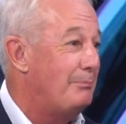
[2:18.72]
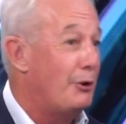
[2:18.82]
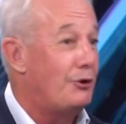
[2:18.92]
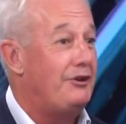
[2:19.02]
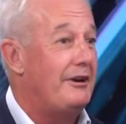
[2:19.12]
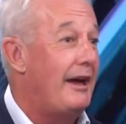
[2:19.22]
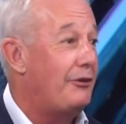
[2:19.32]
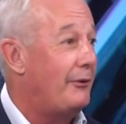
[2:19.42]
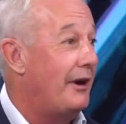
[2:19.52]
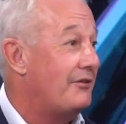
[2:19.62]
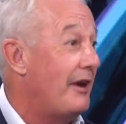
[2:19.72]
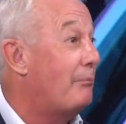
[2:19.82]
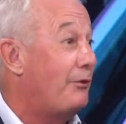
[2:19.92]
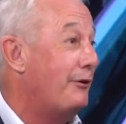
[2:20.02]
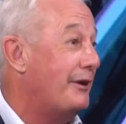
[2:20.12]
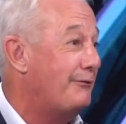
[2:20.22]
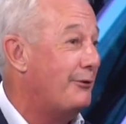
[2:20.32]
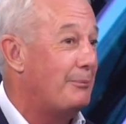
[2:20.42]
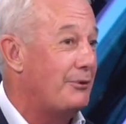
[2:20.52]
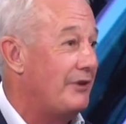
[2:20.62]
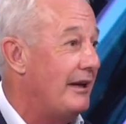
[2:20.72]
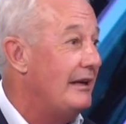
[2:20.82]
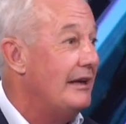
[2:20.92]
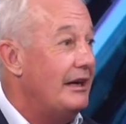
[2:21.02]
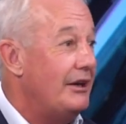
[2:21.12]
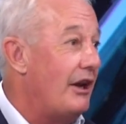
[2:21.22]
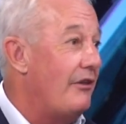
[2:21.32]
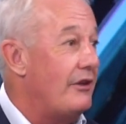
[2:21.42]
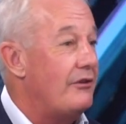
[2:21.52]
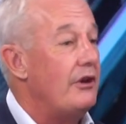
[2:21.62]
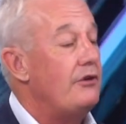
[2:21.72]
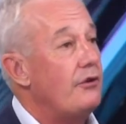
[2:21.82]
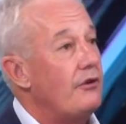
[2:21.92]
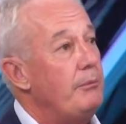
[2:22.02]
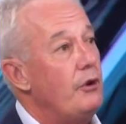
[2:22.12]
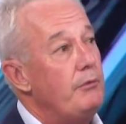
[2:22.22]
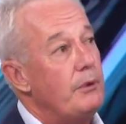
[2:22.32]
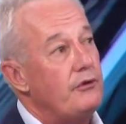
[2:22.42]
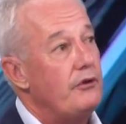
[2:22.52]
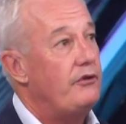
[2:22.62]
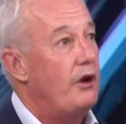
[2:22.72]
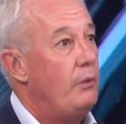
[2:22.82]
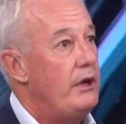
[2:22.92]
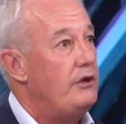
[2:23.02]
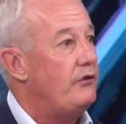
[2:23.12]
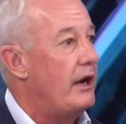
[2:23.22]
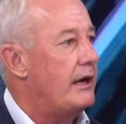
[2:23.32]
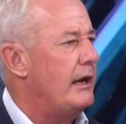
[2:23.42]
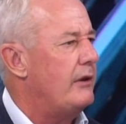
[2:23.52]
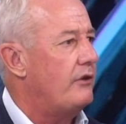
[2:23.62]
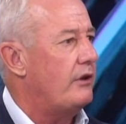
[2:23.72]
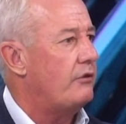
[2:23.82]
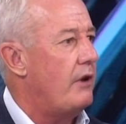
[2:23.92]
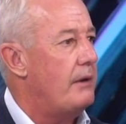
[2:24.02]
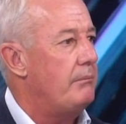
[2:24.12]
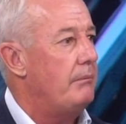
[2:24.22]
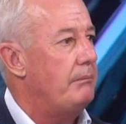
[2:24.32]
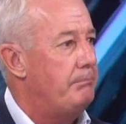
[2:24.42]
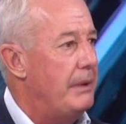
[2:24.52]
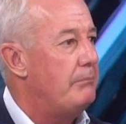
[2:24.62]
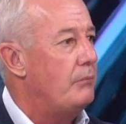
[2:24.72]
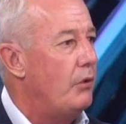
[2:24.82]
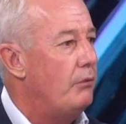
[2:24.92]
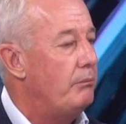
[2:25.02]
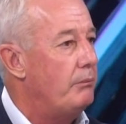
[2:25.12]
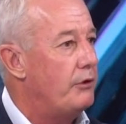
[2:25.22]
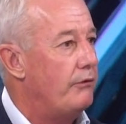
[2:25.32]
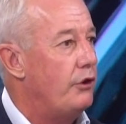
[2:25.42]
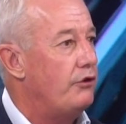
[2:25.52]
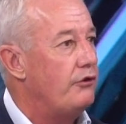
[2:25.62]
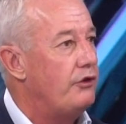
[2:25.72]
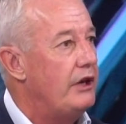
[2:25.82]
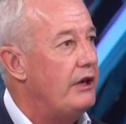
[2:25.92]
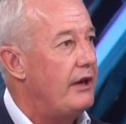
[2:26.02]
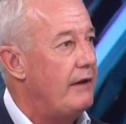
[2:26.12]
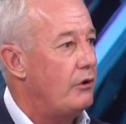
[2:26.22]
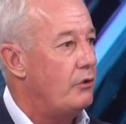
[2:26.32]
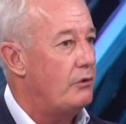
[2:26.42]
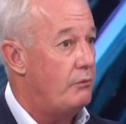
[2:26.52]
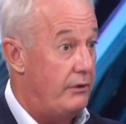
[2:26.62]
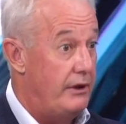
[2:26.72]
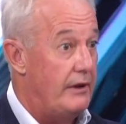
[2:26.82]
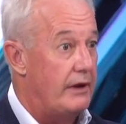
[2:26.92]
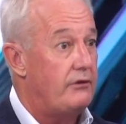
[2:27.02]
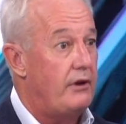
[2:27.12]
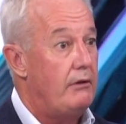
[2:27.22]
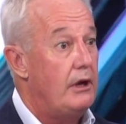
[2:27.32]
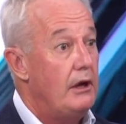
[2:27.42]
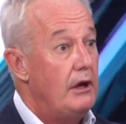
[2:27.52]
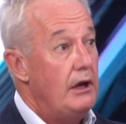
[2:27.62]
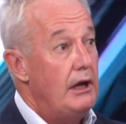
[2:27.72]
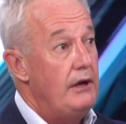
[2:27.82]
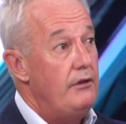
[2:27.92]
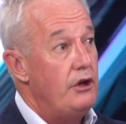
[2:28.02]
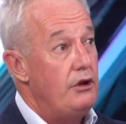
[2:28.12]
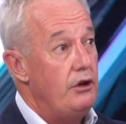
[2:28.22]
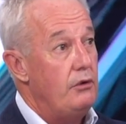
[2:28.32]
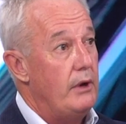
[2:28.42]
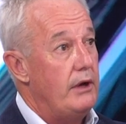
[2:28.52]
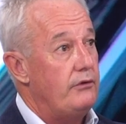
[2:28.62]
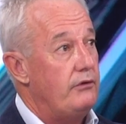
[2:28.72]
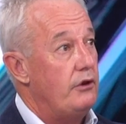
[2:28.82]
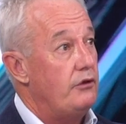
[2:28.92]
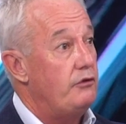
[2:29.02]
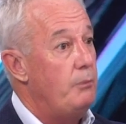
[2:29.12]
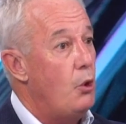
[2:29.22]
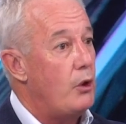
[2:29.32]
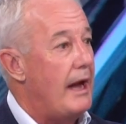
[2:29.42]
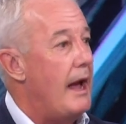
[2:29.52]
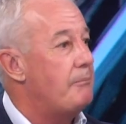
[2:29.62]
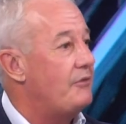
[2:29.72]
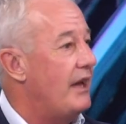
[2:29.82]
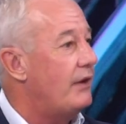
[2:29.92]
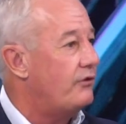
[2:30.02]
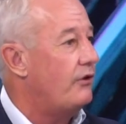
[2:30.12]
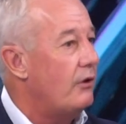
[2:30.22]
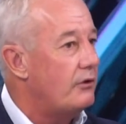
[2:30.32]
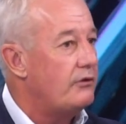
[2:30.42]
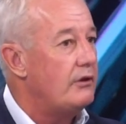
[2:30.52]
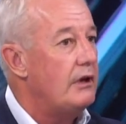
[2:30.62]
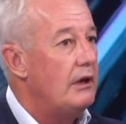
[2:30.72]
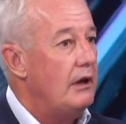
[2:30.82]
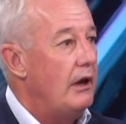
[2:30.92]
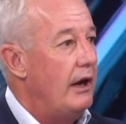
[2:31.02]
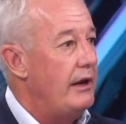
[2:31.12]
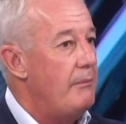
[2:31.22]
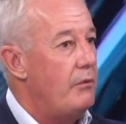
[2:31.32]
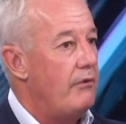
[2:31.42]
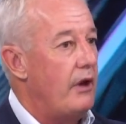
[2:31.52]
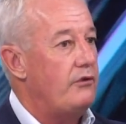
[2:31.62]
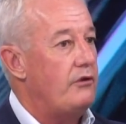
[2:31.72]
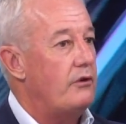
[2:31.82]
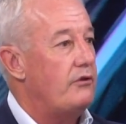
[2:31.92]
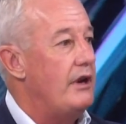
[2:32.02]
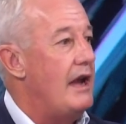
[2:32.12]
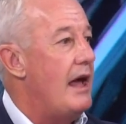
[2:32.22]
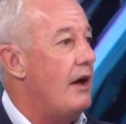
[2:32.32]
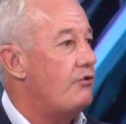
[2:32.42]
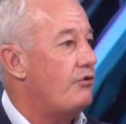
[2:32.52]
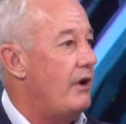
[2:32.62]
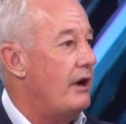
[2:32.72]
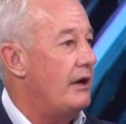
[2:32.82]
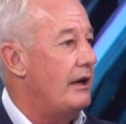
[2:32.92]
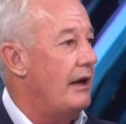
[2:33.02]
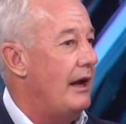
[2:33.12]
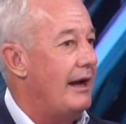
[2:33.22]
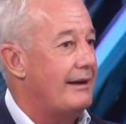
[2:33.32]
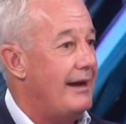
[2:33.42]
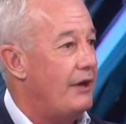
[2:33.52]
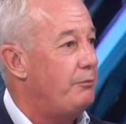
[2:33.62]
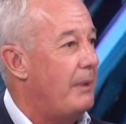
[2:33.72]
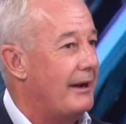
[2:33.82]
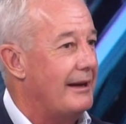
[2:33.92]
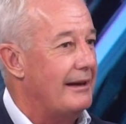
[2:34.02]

Berkshire Hathaway's up 34%, there's these sort of movements. And so when you start getting such great big divergence, you need to have a look within that. So in the US small cap tech stocks, a number of those stocks are now trading at cash backing.